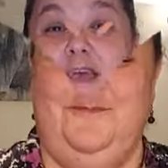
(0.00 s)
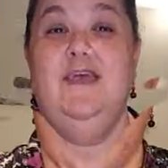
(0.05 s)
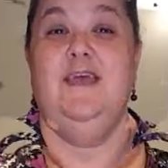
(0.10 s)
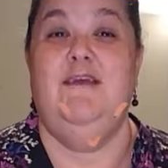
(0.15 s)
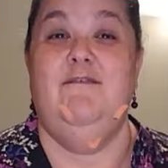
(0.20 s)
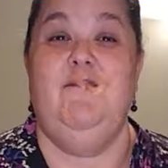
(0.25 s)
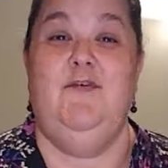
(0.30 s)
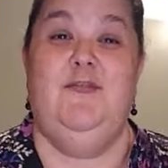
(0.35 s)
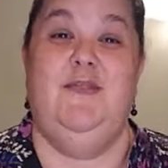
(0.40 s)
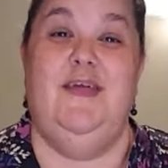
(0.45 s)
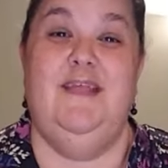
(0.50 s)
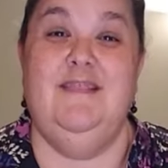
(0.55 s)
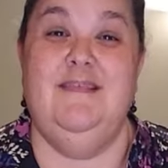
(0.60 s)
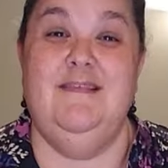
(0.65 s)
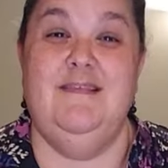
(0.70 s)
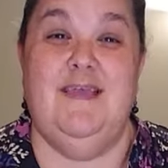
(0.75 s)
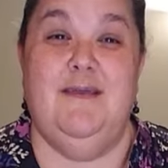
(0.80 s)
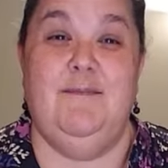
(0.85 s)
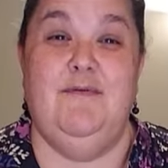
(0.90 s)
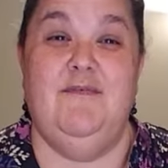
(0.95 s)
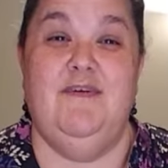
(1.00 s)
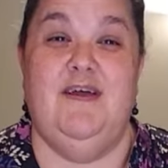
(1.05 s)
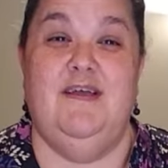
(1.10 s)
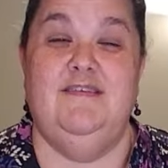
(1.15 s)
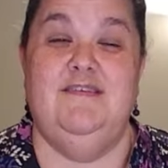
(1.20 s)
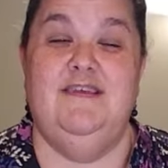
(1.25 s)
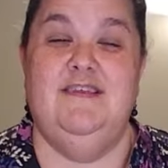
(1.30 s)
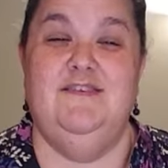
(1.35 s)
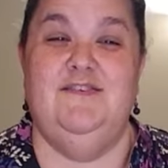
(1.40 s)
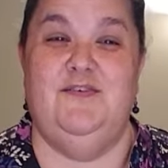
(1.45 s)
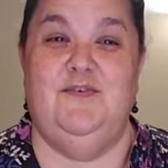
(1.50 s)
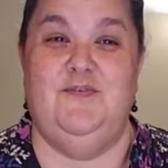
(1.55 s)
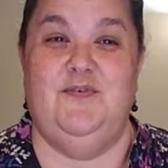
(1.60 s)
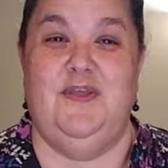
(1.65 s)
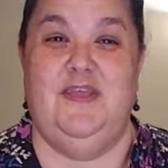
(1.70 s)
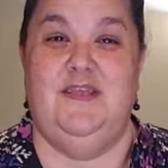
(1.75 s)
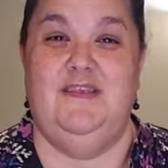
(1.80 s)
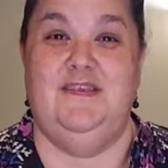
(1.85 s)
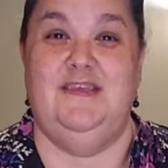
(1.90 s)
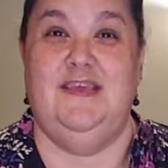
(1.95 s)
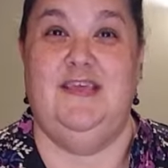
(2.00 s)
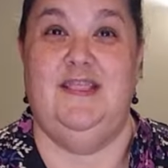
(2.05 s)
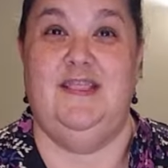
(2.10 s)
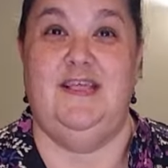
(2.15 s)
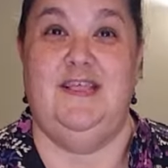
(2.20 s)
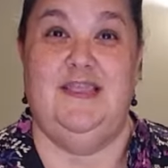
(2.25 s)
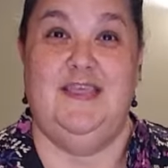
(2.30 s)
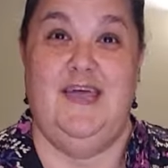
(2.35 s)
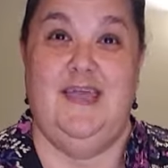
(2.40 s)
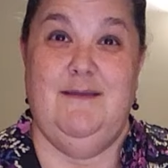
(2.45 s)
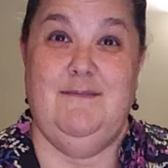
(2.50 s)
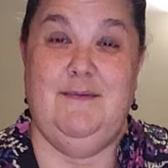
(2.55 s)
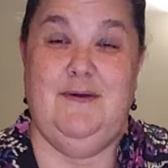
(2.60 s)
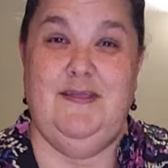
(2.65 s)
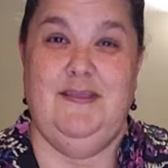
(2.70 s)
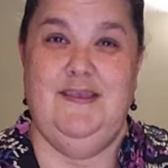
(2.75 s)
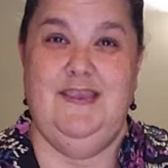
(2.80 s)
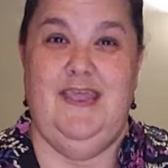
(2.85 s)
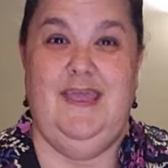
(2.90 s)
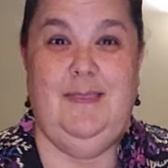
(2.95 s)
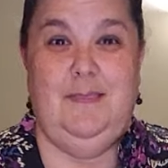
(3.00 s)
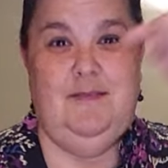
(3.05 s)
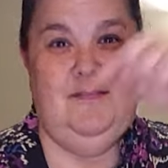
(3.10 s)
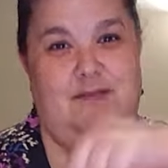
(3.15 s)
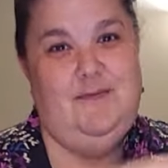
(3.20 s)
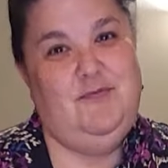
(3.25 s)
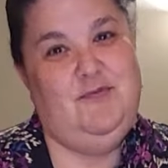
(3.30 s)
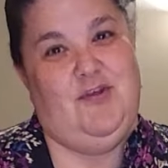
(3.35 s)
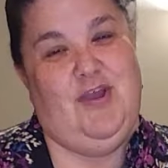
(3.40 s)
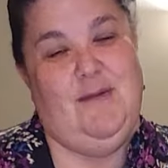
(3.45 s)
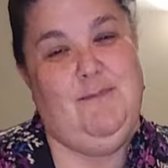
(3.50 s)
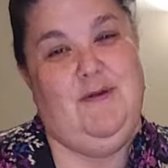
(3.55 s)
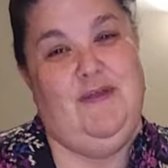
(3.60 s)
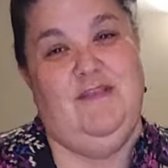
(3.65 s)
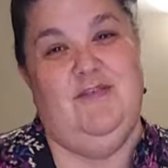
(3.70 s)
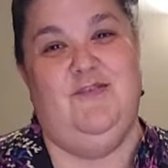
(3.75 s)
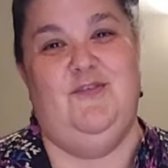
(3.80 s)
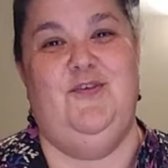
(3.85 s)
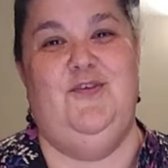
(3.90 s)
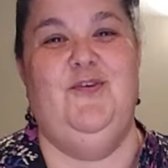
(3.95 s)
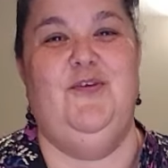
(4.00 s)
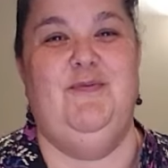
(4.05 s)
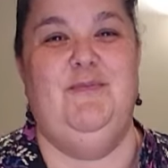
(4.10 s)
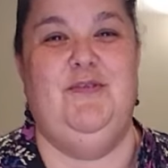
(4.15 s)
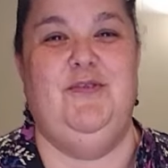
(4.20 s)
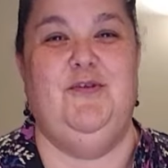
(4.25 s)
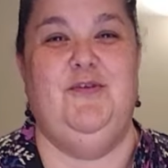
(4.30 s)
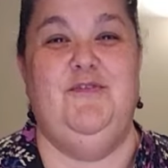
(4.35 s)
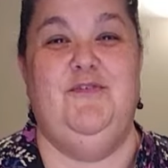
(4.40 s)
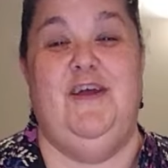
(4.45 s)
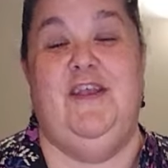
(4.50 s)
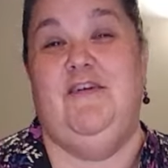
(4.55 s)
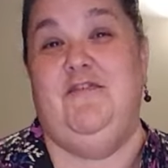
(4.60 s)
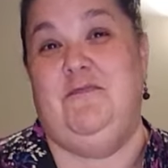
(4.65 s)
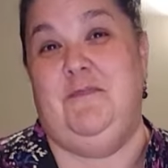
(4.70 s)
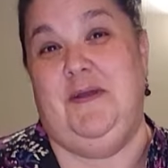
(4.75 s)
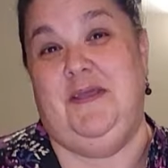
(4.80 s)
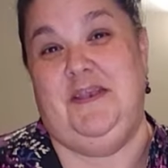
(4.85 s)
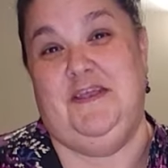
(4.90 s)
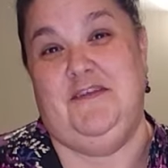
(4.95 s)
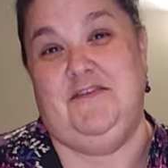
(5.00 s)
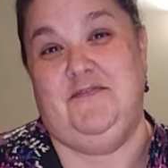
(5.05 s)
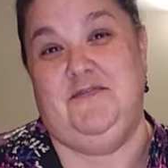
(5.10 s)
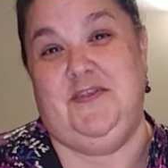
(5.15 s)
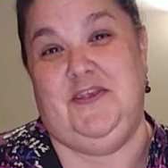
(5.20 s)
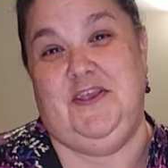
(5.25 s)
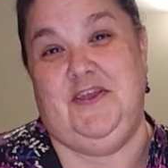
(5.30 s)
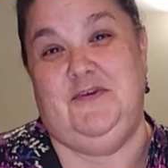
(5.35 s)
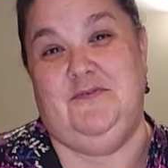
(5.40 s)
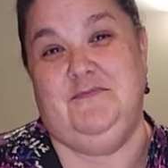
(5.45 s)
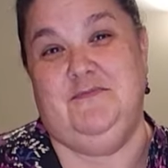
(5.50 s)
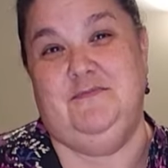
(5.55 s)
If you like this type of content, don't forget to hit the like button and the subscribe button so you can be notified of my next video.